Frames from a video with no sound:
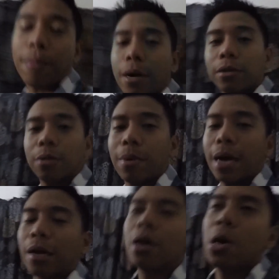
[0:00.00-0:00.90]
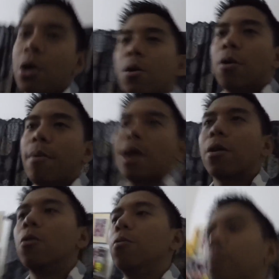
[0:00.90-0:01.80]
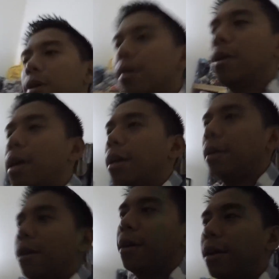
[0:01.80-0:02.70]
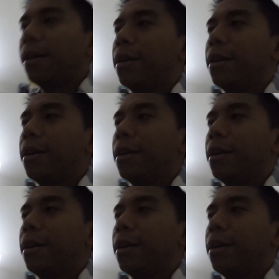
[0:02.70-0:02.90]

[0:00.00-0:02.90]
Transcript: parents are back. We're back home, and uh,